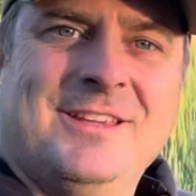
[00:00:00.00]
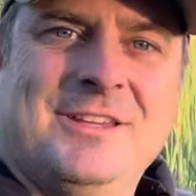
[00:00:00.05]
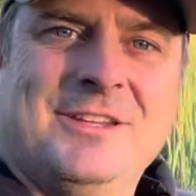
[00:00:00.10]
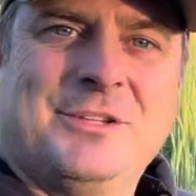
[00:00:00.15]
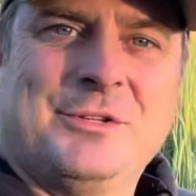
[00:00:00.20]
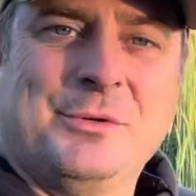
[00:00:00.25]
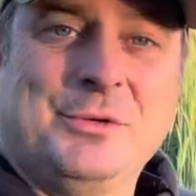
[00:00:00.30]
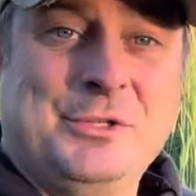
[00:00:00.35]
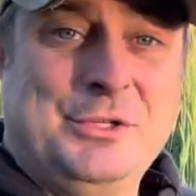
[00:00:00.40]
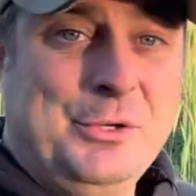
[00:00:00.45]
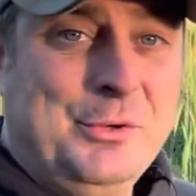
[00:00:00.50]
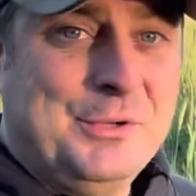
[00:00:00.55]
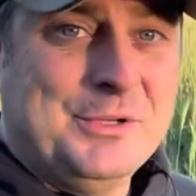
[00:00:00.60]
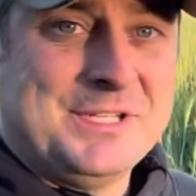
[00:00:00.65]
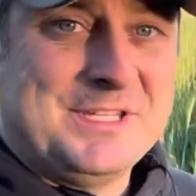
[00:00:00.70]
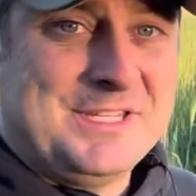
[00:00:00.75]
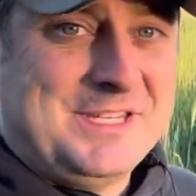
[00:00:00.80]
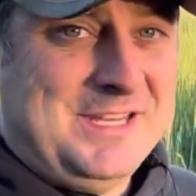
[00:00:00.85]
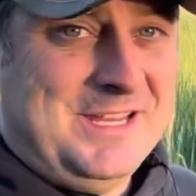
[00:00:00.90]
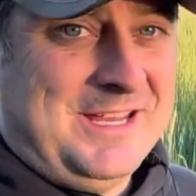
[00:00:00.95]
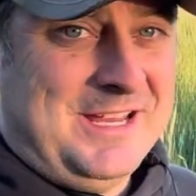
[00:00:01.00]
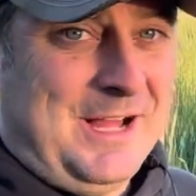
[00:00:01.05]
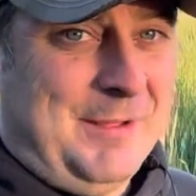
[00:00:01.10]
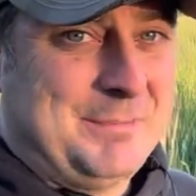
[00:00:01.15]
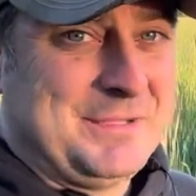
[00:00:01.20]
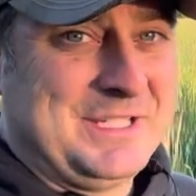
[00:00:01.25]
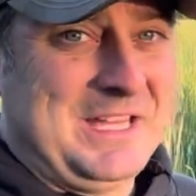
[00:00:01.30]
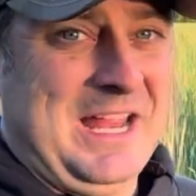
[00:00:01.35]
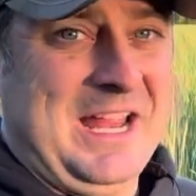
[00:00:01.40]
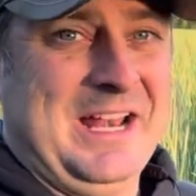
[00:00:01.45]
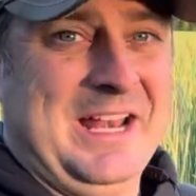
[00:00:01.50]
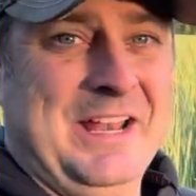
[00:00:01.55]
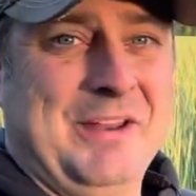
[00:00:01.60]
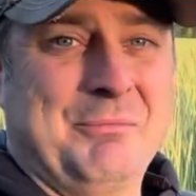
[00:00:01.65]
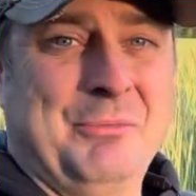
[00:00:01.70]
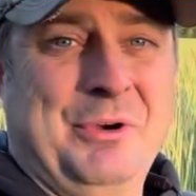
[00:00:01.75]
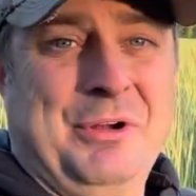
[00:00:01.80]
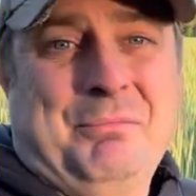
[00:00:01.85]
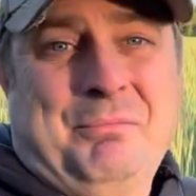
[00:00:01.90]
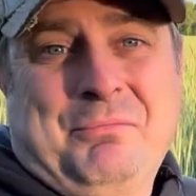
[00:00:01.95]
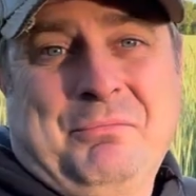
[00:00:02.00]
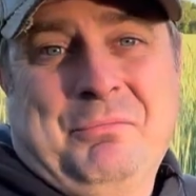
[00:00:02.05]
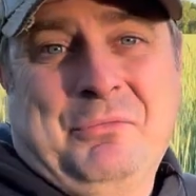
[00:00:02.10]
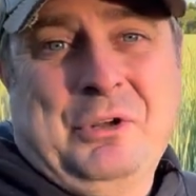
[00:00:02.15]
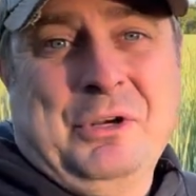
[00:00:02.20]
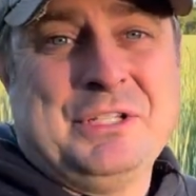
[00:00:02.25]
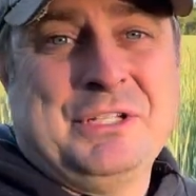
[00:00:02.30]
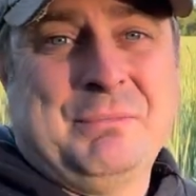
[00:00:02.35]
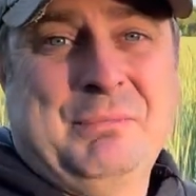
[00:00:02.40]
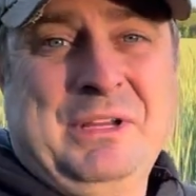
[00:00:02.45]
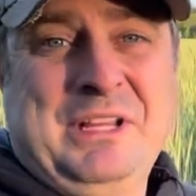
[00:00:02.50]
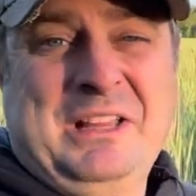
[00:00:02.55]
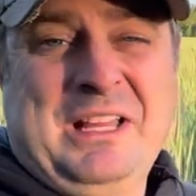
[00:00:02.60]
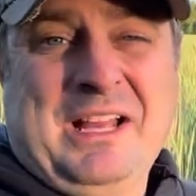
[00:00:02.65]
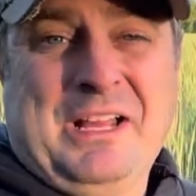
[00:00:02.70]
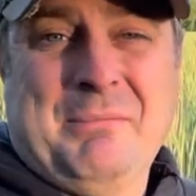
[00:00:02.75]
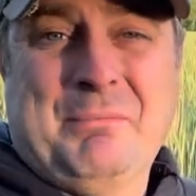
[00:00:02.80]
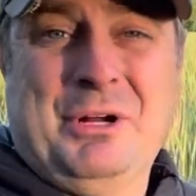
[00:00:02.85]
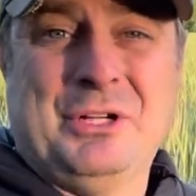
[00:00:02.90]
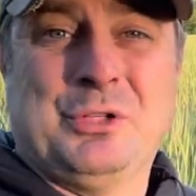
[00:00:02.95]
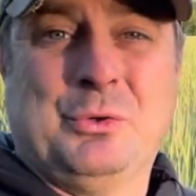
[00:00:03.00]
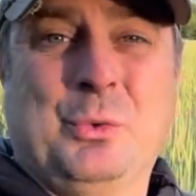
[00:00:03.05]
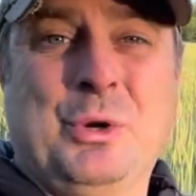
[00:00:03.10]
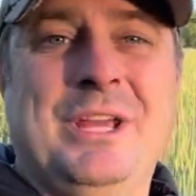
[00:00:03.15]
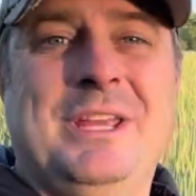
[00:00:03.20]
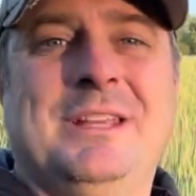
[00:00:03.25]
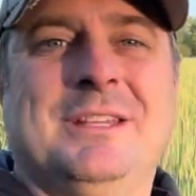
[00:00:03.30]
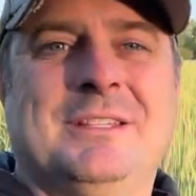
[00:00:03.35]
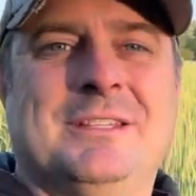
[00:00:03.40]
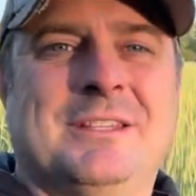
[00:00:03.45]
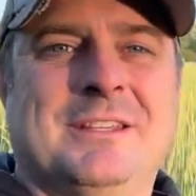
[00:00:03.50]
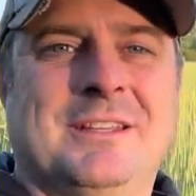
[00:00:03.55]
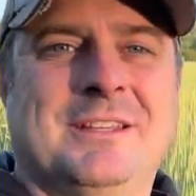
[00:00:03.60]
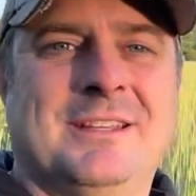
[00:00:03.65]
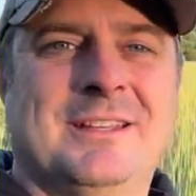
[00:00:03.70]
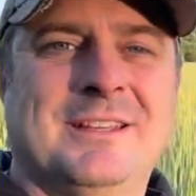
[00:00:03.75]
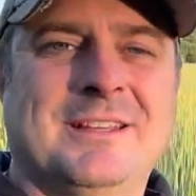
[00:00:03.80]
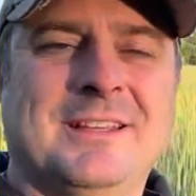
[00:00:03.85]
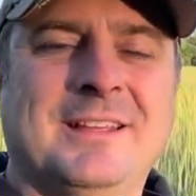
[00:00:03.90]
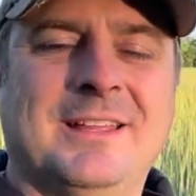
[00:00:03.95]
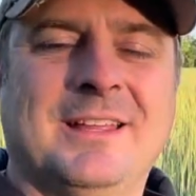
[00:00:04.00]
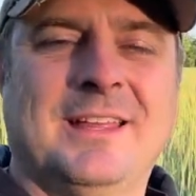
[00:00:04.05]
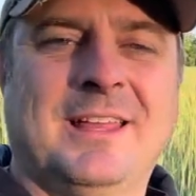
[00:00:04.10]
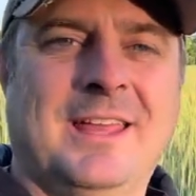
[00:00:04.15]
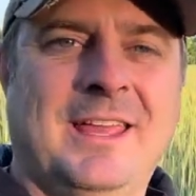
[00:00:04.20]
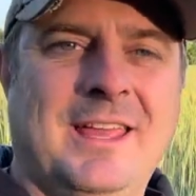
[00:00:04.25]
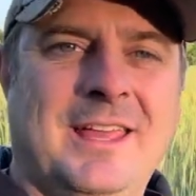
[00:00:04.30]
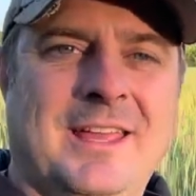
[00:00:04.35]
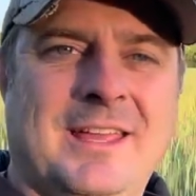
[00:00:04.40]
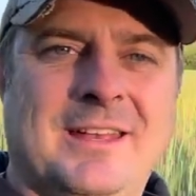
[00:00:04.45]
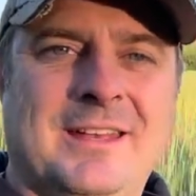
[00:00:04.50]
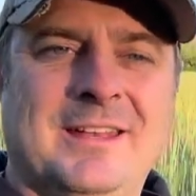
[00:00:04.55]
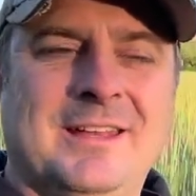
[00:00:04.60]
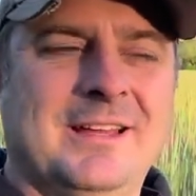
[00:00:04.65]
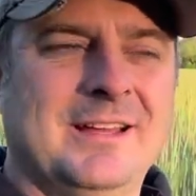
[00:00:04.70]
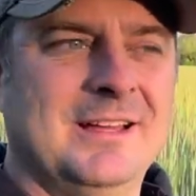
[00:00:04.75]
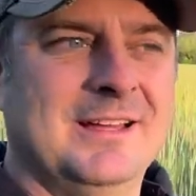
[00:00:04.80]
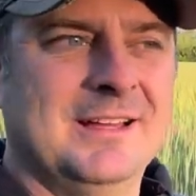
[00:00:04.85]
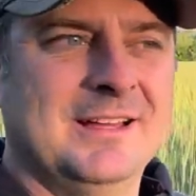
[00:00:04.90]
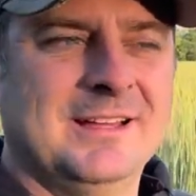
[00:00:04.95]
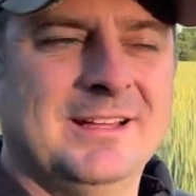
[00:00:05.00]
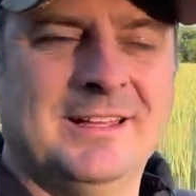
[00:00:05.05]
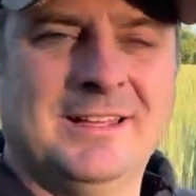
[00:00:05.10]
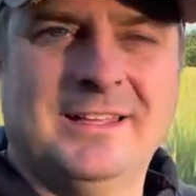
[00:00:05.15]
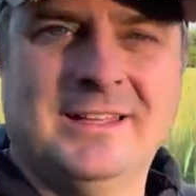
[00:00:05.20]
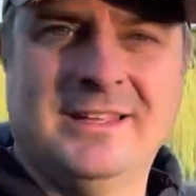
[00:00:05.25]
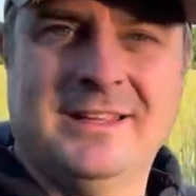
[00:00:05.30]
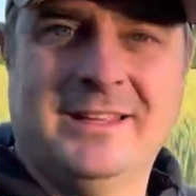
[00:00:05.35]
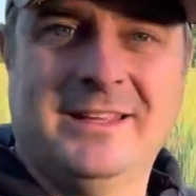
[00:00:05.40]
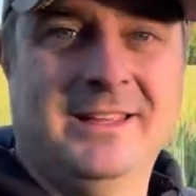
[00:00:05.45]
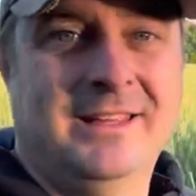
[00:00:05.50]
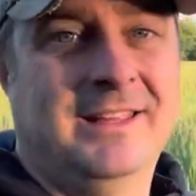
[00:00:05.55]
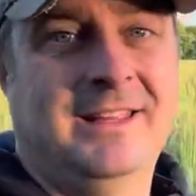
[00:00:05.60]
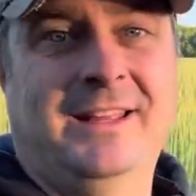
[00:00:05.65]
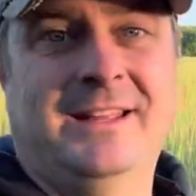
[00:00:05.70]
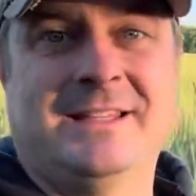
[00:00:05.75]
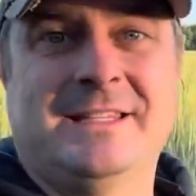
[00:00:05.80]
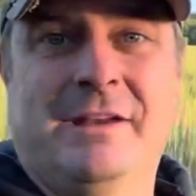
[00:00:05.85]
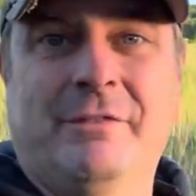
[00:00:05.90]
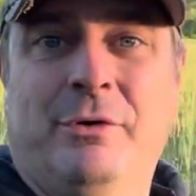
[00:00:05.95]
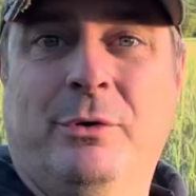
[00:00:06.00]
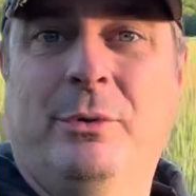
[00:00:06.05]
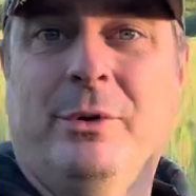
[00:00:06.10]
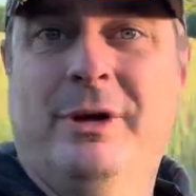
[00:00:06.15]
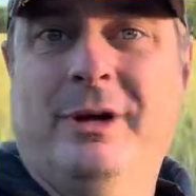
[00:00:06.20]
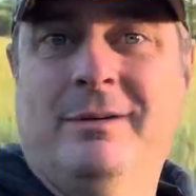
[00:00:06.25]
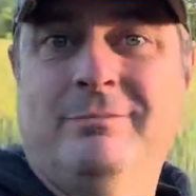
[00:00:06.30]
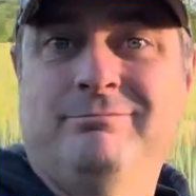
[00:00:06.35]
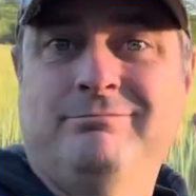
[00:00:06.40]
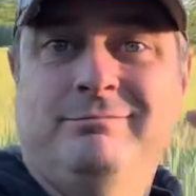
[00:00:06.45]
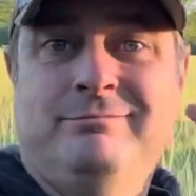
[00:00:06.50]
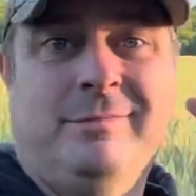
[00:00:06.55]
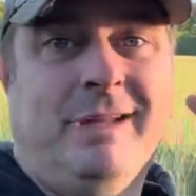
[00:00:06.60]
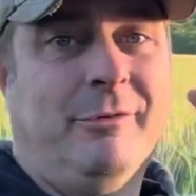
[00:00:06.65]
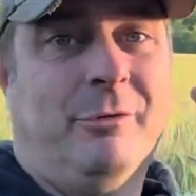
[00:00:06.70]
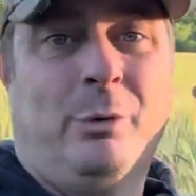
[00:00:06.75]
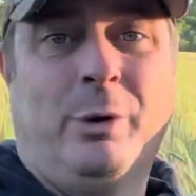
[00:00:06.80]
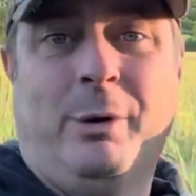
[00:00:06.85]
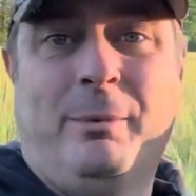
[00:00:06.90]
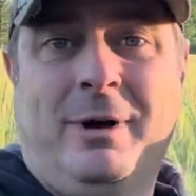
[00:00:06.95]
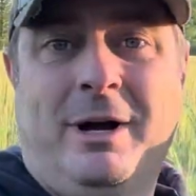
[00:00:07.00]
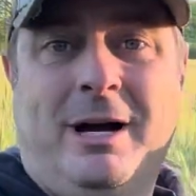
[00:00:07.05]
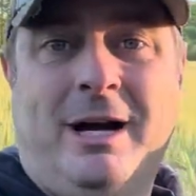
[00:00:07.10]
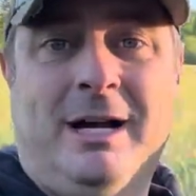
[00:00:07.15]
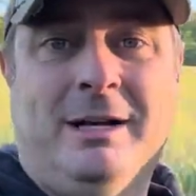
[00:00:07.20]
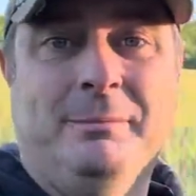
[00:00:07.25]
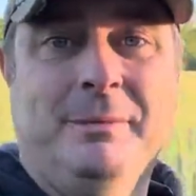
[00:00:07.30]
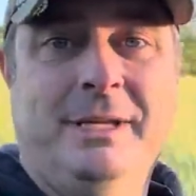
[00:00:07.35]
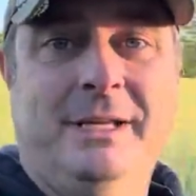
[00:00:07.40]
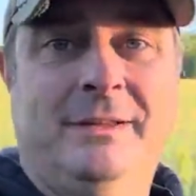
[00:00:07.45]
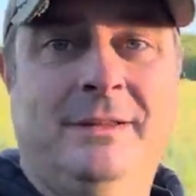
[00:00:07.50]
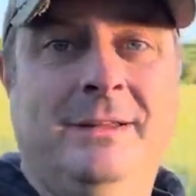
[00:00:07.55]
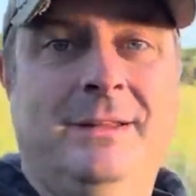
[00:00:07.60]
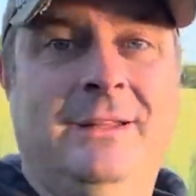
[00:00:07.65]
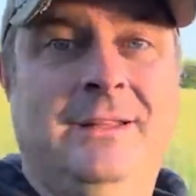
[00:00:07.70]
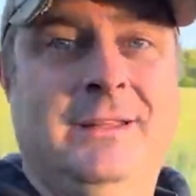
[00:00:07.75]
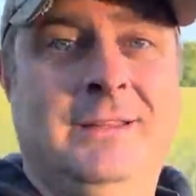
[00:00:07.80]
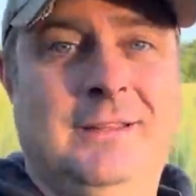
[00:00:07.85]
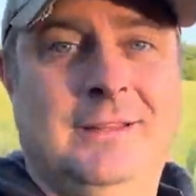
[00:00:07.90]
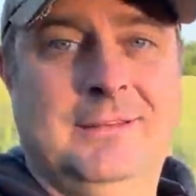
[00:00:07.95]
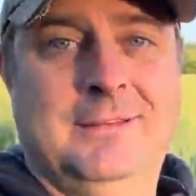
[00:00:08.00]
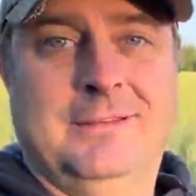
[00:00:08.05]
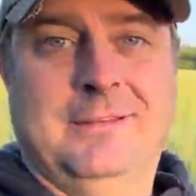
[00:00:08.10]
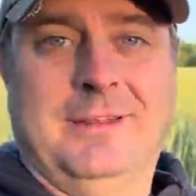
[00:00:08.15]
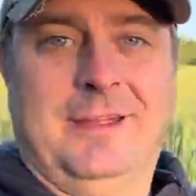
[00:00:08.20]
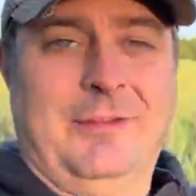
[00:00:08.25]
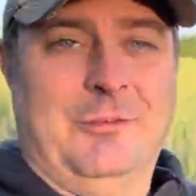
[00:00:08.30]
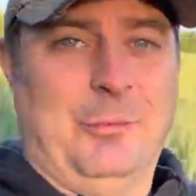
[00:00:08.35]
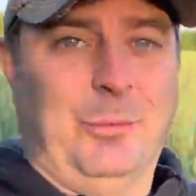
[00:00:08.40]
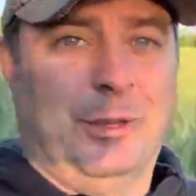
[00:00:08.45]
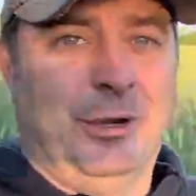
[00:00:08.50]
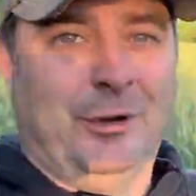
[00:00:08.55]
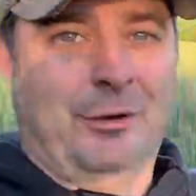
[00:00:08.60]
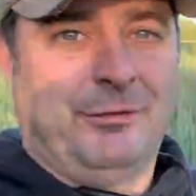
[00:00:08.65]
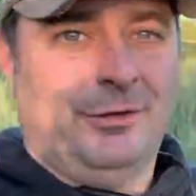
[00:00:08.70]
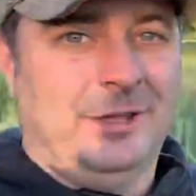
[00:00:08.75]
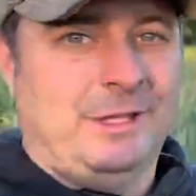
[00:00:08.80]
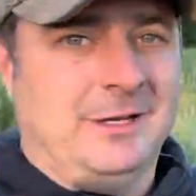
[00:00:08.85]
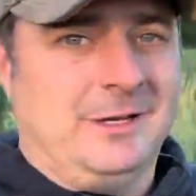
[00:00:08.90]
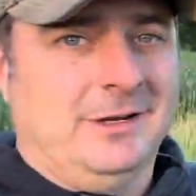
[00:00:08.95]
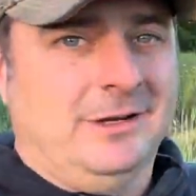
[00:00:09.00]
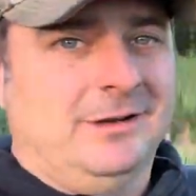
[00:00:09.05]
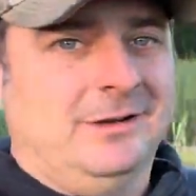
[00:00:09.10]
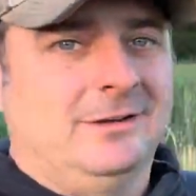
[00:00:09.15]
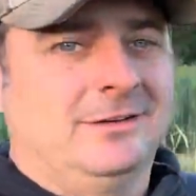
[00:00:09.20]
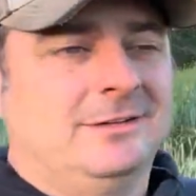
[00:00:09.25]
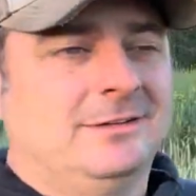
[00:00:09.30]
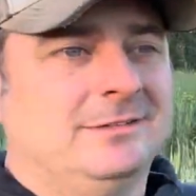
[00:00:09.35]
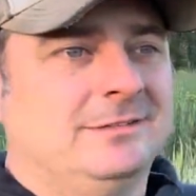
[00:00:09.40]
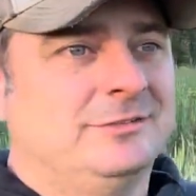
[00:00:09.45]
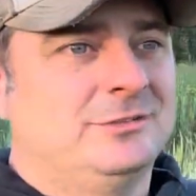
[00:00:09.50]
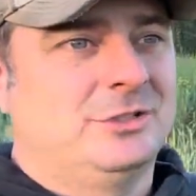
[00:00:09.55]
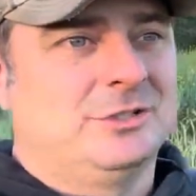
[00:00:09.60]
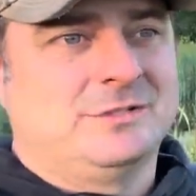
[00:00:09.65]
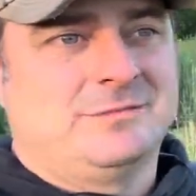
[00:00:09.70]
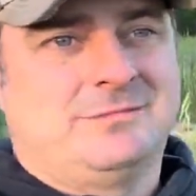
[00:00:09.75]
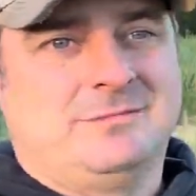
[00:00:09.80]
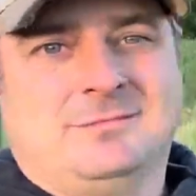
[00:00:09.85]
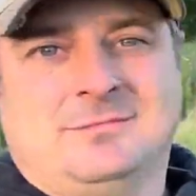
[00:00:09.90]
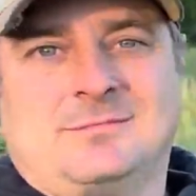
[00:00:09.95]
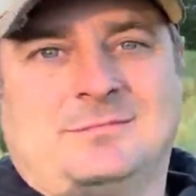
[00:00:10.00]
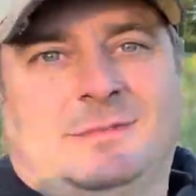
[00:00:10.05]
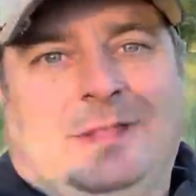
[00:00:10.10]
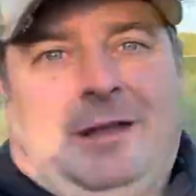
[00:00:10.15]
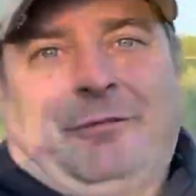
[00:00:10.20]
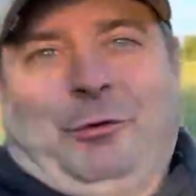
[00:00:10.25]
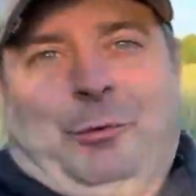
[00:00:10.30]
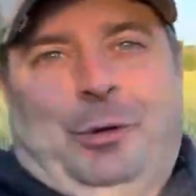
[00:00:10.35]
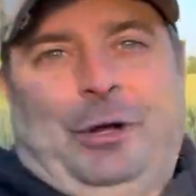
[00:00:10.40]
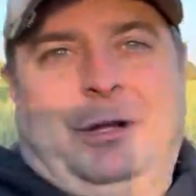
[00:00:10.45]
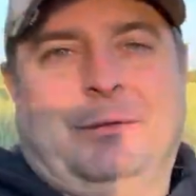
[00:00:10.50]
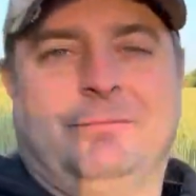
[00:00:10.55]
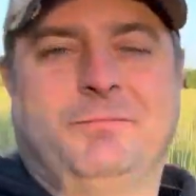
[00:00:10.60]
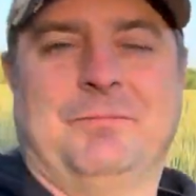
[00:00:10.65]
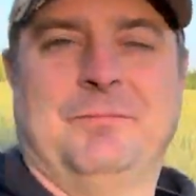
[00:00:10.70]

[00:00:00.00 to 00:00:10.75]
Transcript: So as you can see, I'm standing in what looks to be like a bunch of weeds, and it's everywhere. Everywhere behind me, everywhere over there, just everywhere.